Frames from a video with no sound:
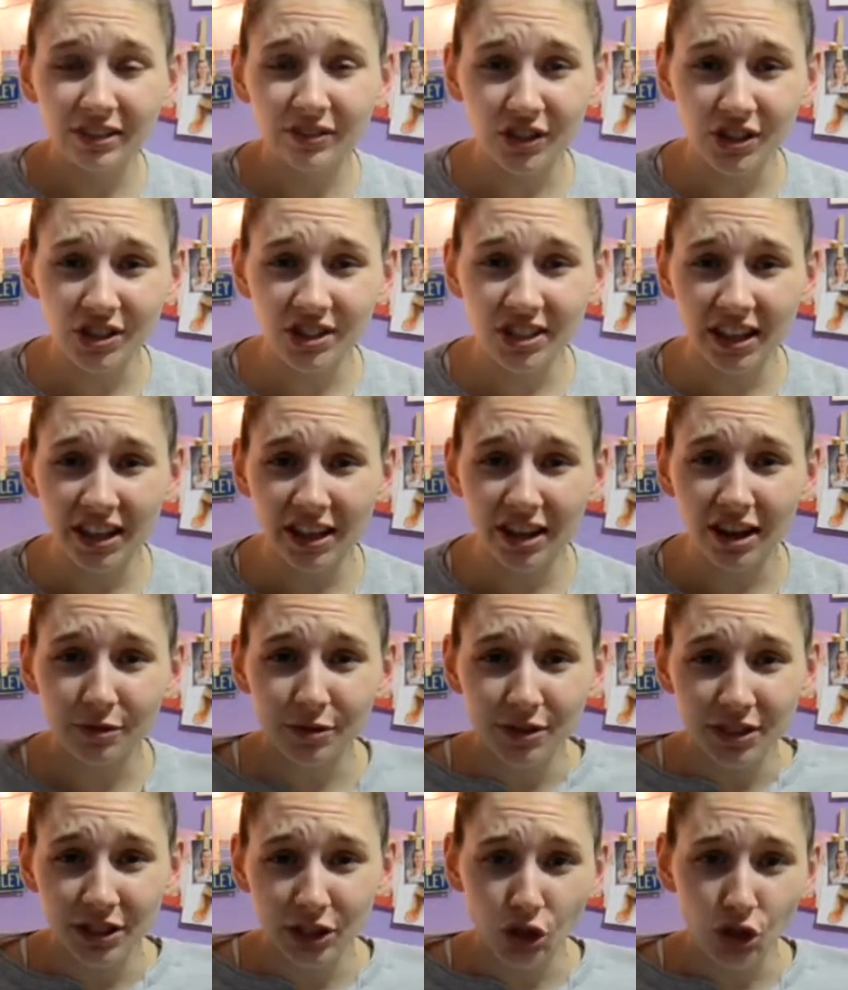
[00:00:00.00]
first thing I got
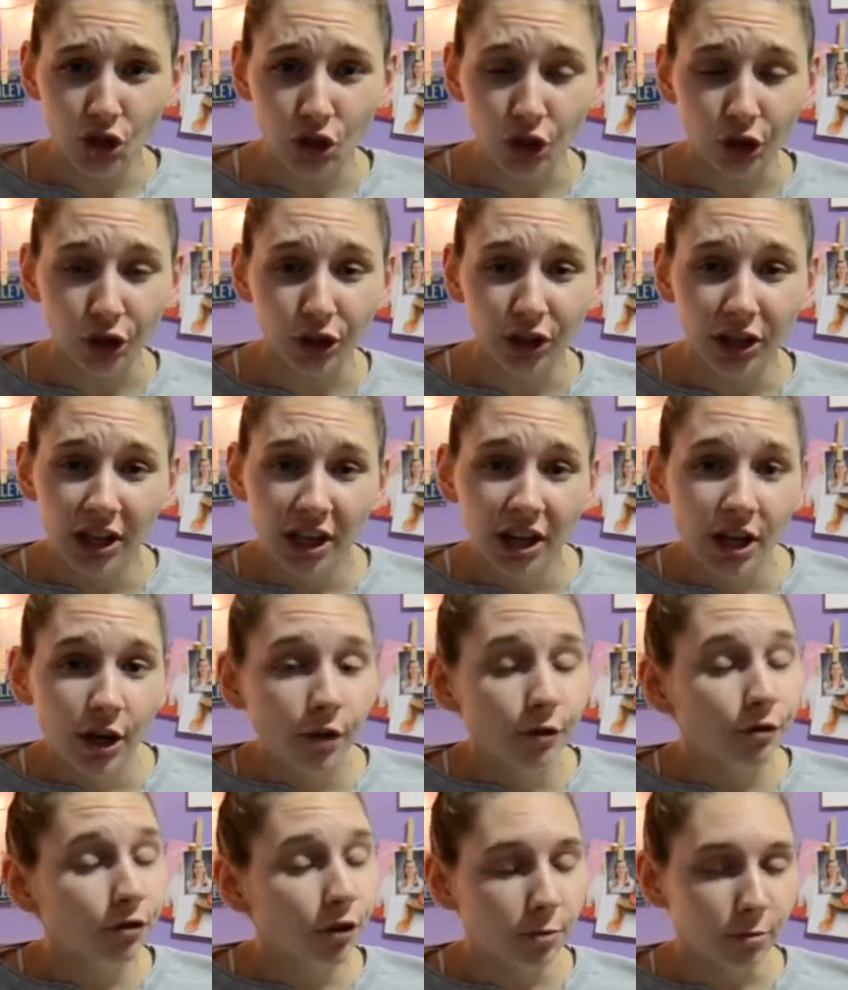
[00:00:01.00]
was this shirt
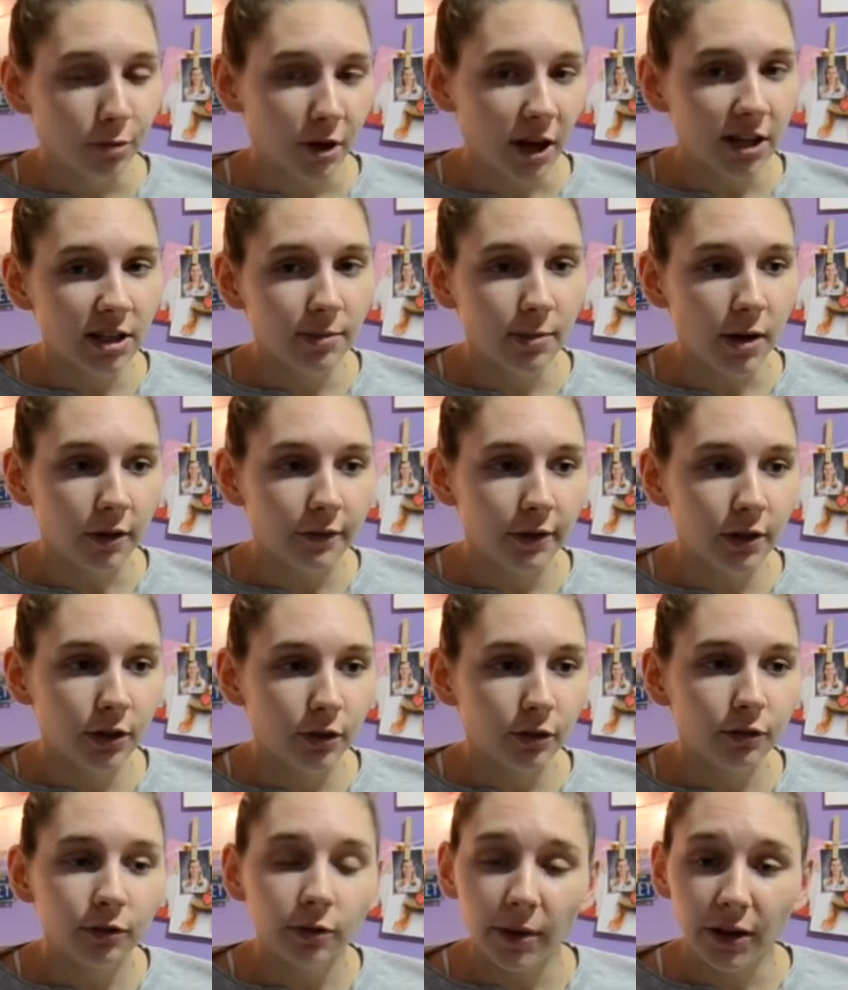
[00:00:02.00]
from Brandy Melville
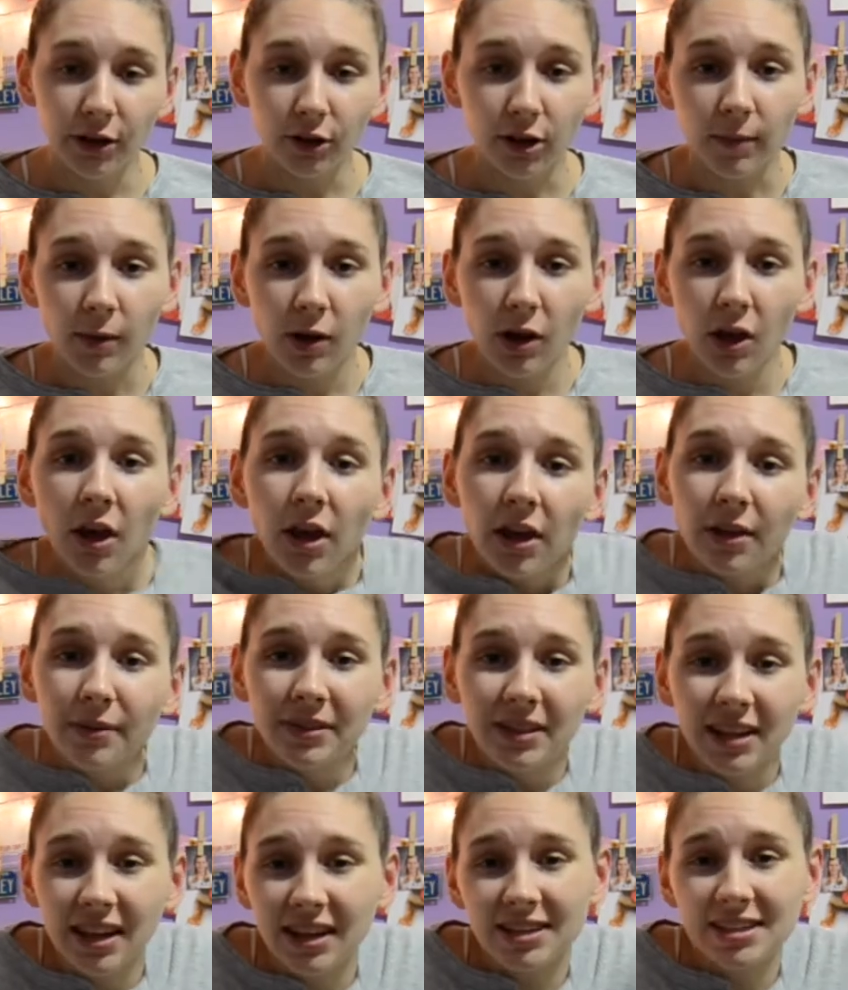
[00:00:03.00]
for my grandma
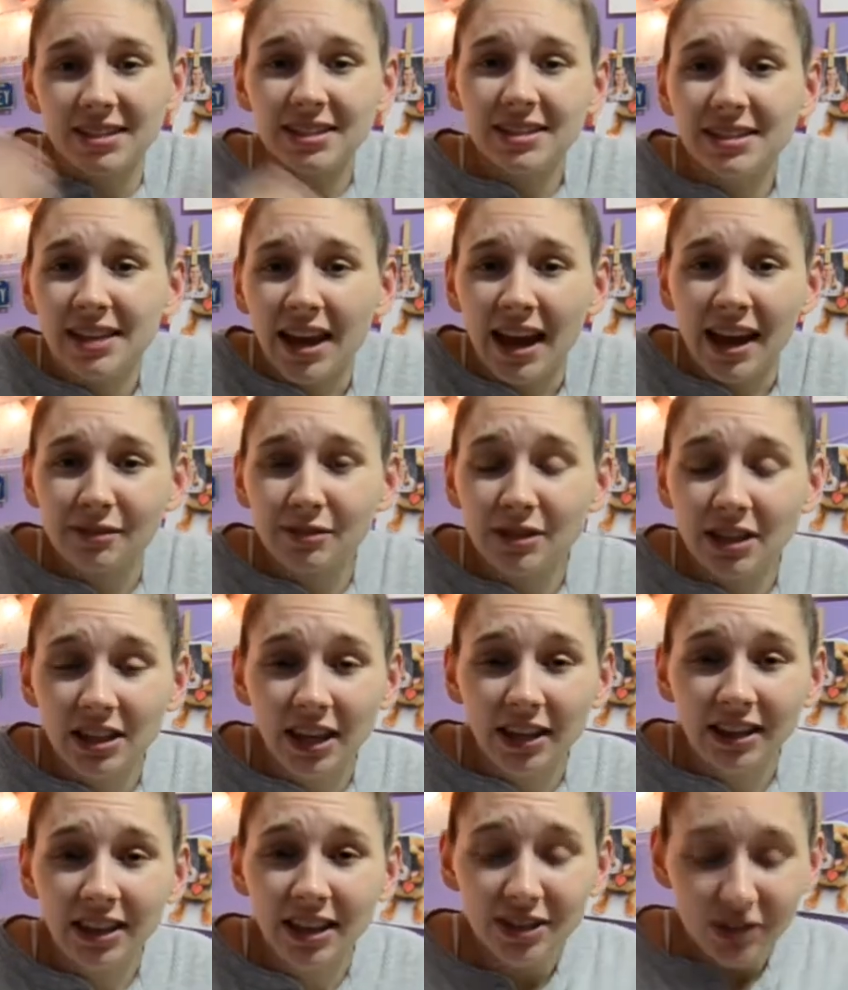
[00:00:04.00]
because I really
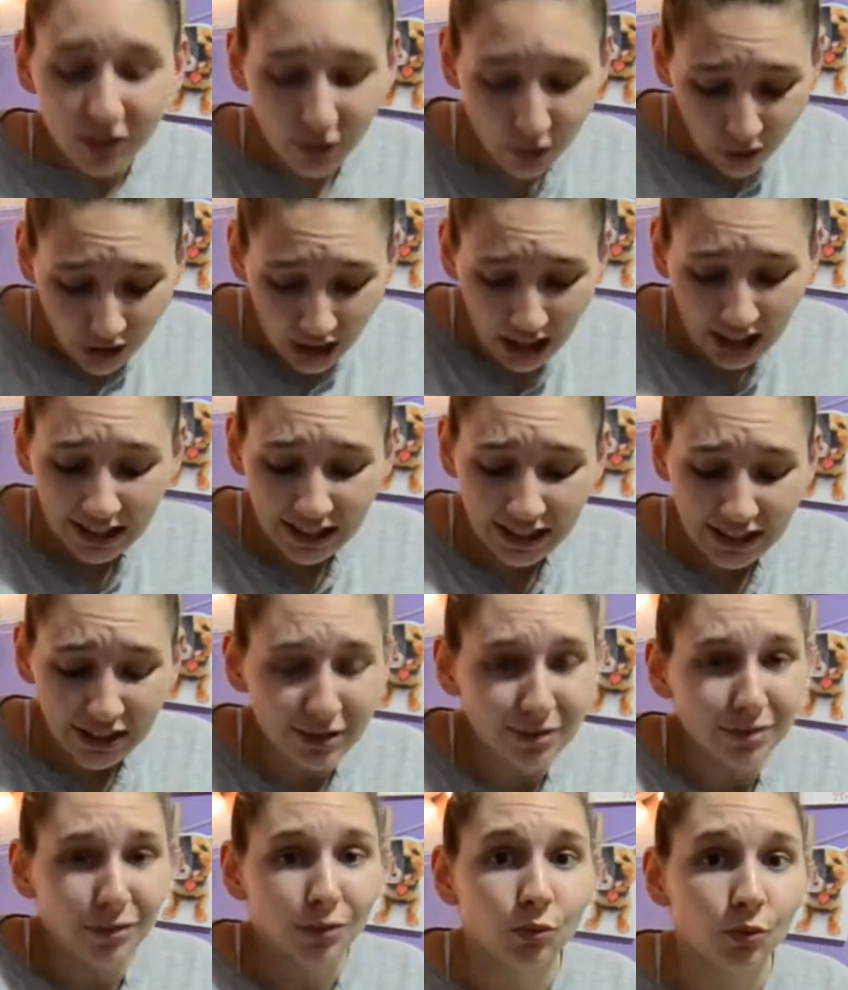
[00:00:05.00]
like that store and
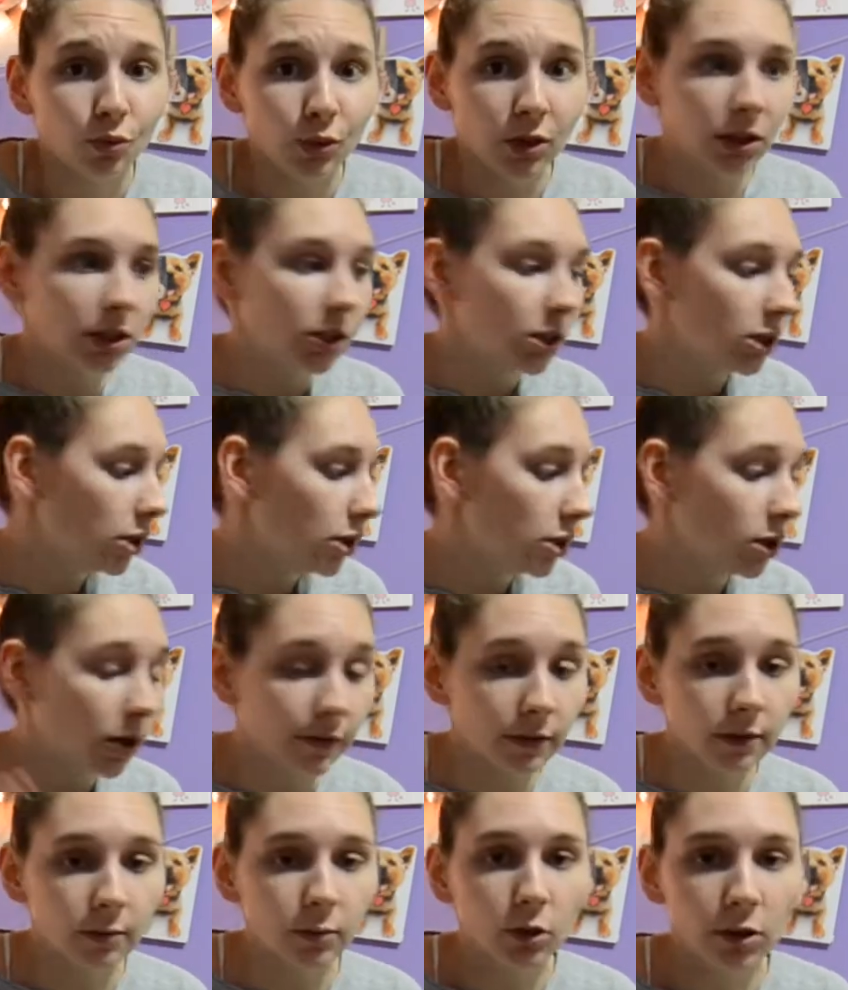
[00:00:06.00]
it's really
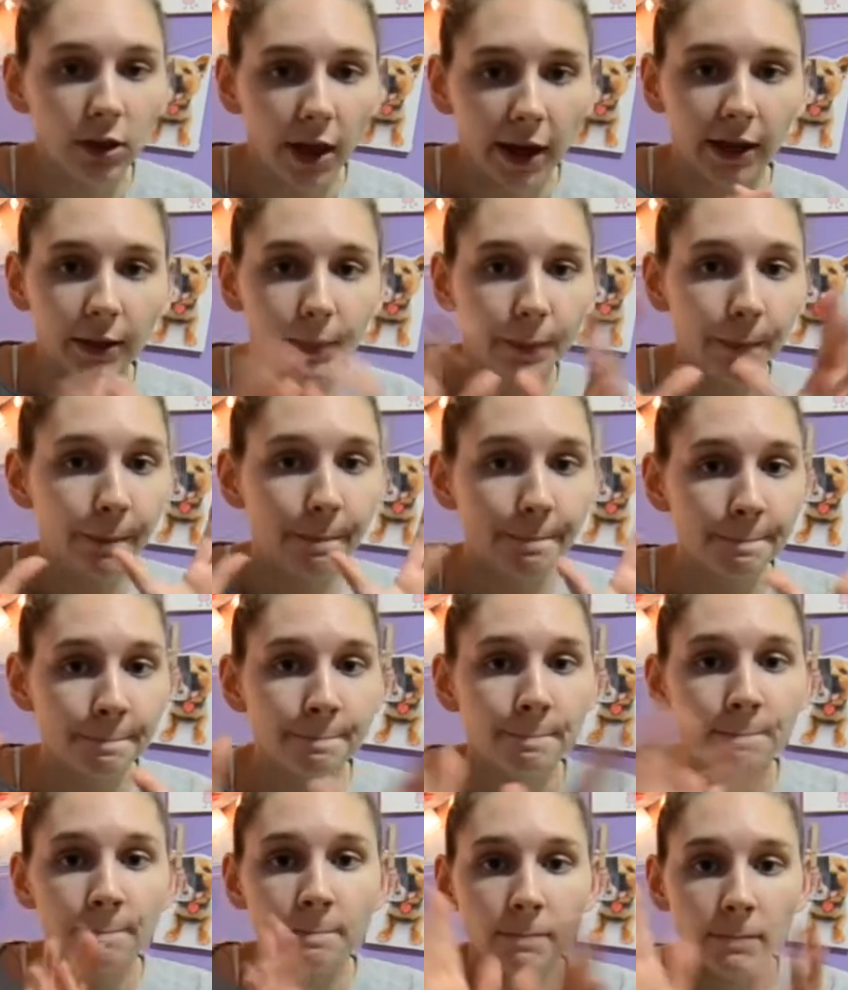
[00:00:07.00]
comfortable. Like,
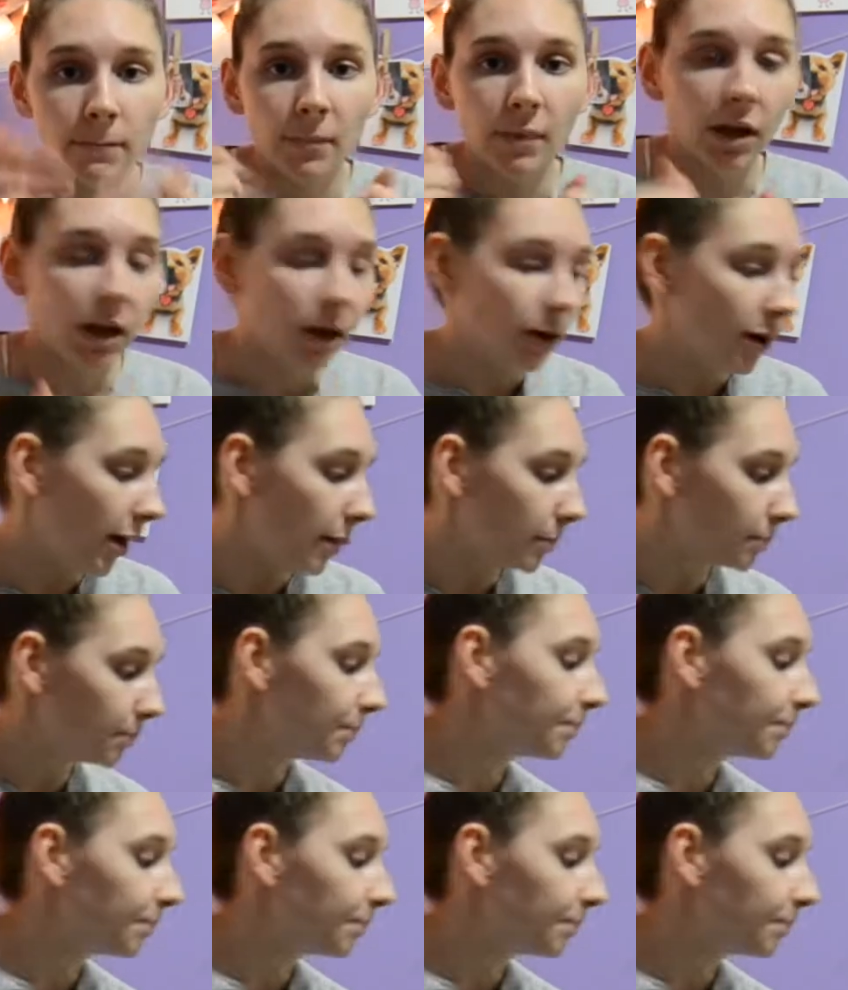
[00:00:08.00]
okay.